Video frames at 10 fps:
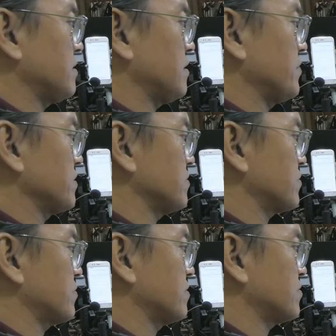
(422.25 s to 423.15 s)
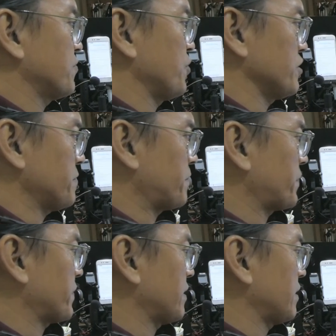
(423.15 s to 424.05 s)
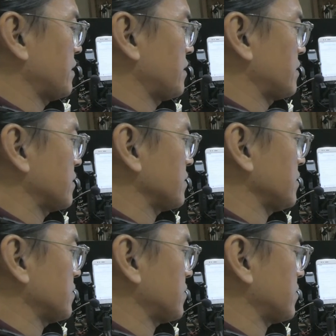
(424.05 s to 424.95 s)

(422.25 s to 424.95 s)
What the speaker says: I'll make the screen smaller. Okay,